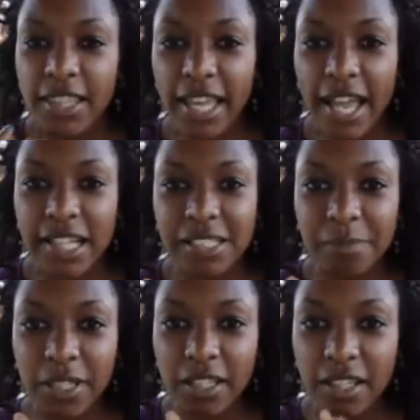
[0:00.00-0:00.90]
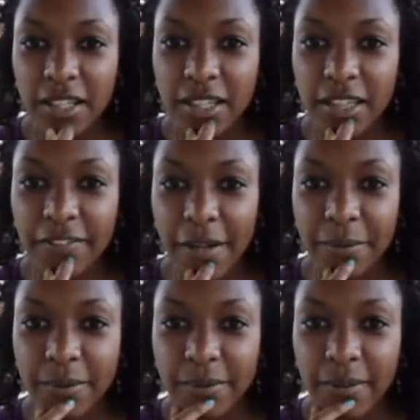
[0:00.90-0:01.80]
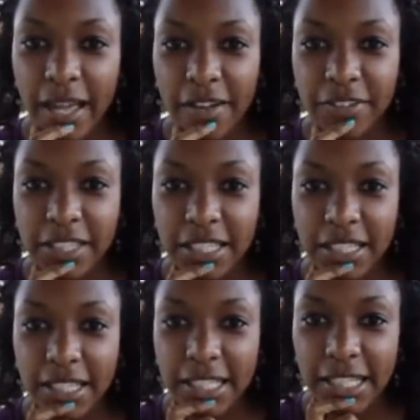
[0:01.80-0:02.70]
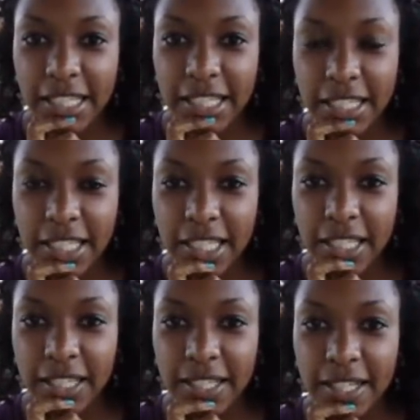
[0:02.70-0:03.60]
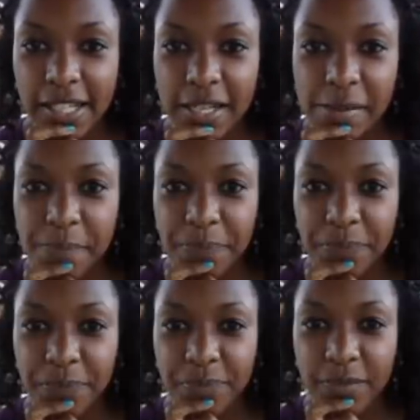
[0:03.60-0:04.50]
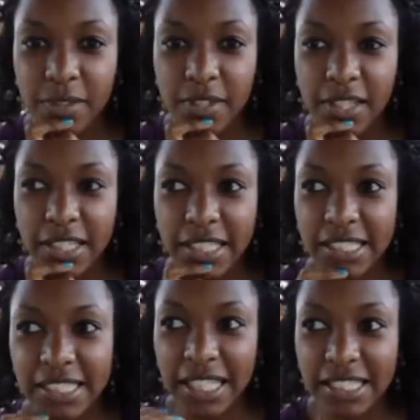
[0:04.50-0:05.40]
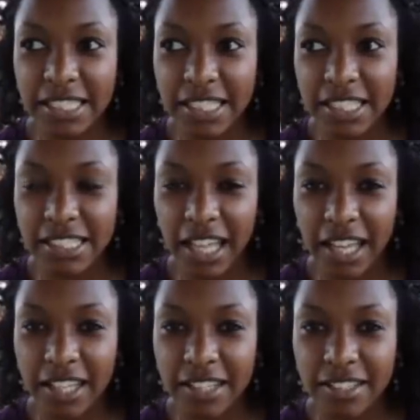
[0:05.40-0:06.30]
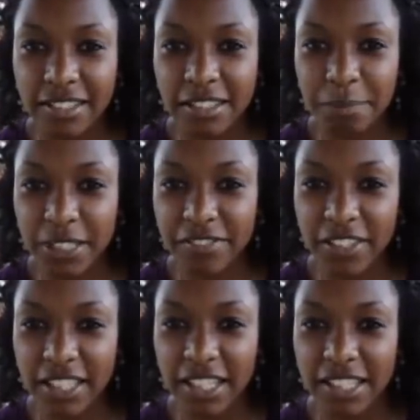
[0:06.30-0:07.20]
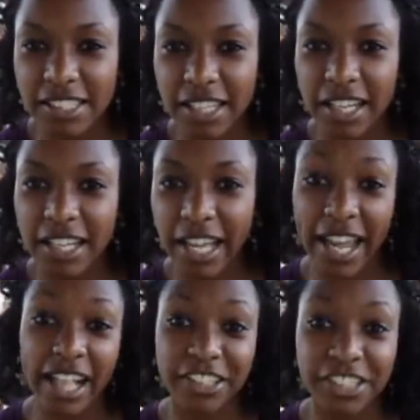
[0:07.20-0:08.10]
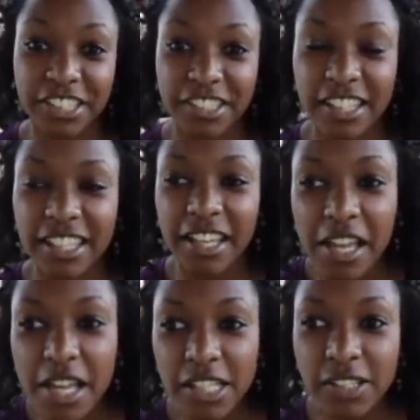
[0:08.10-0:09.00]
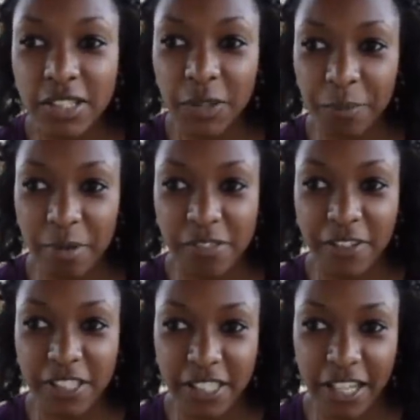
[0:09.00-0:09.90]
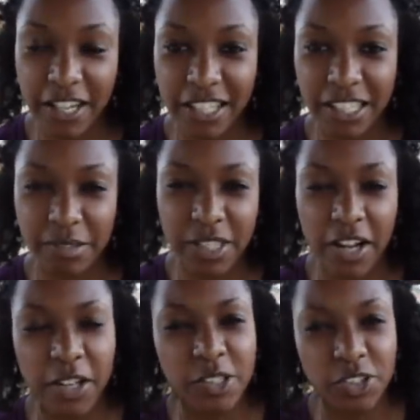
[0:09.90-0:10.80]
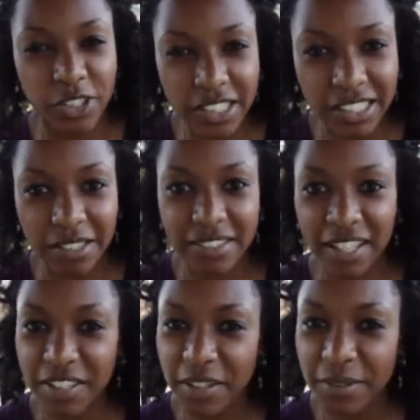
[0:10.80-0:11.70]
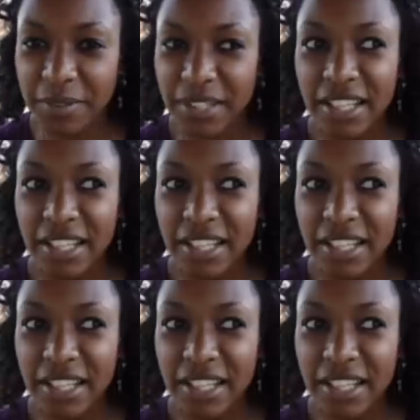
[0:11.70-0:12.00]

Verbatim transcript: they asked me if I will have any eating um, necessities like specific things that uh, allergies or anything. So I told him I was vegetarian. He was like, "Are you strict?" And I was like, "No."